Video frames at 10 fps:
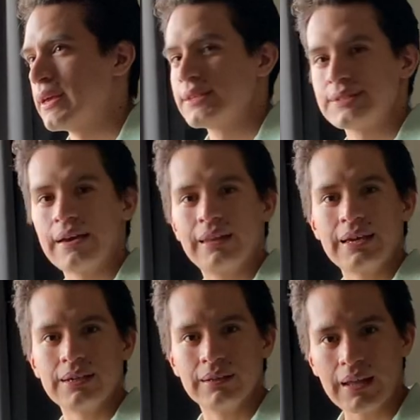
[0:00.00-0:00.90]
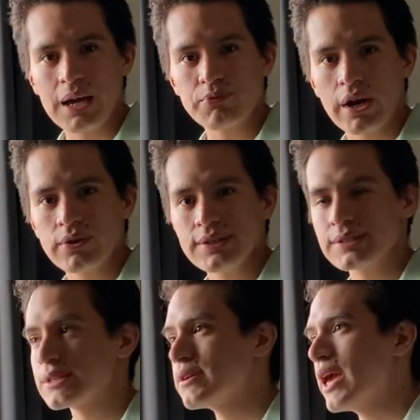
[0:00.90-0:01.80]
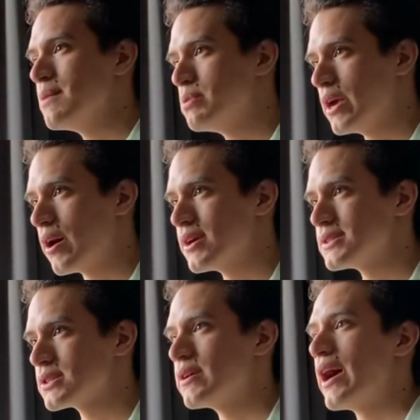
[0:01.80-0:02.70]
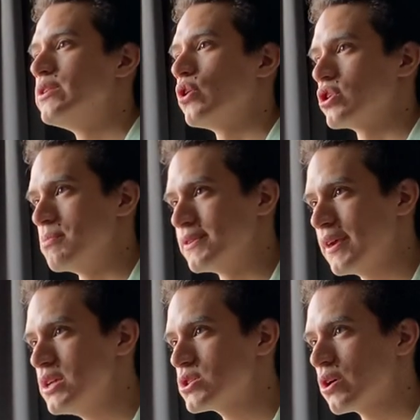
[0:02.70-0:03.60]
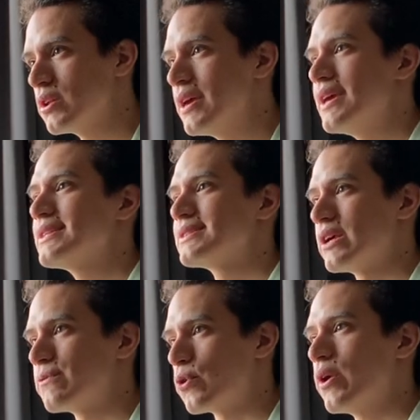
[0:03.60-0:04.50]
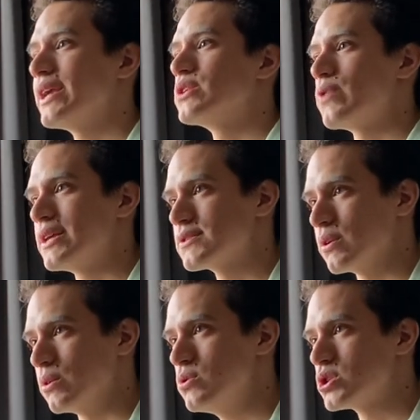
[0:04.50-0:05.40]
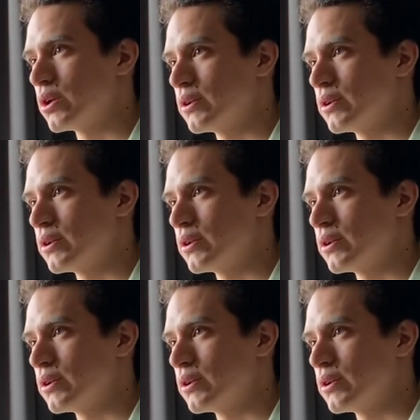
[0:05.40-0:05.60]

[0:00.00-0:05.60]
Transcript: Selling libraries, APIs, and documentation is therefore a great solution,